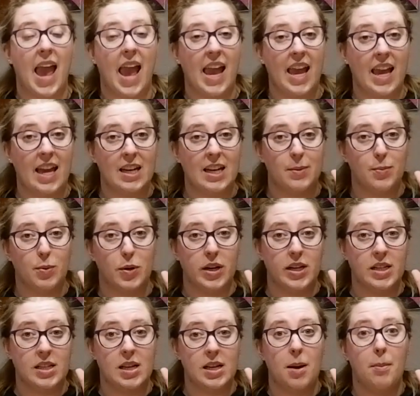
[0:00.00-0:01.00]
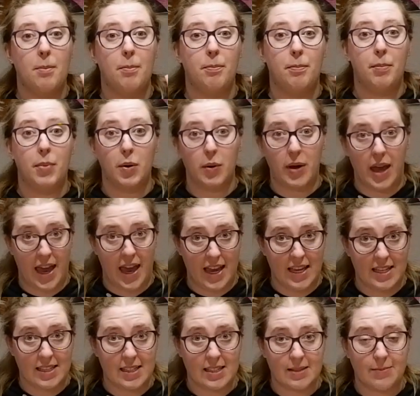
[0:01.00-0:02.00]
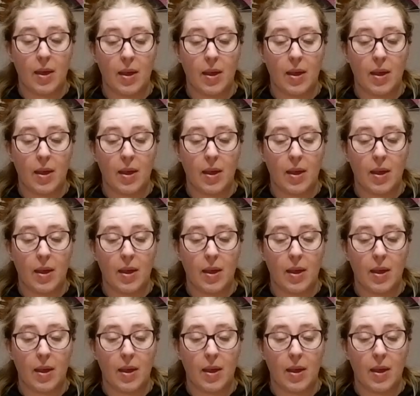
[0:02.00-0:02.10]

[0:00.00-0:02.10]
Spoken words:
handprint bouquets.